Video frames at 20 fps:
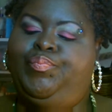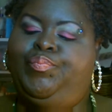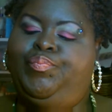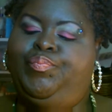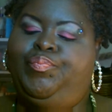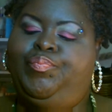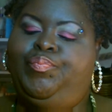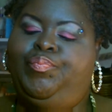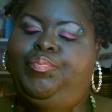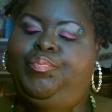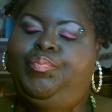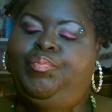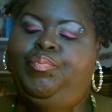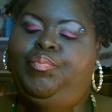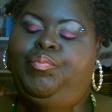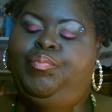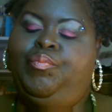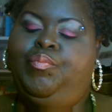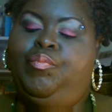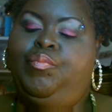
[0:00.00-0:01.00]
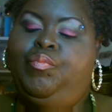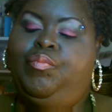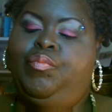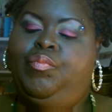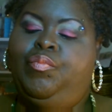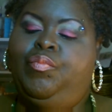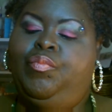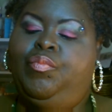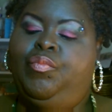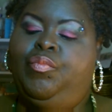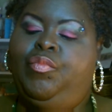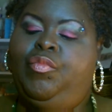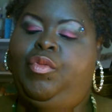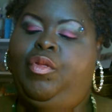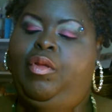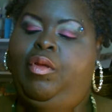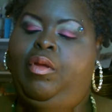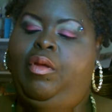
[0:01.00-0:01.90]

[no speech]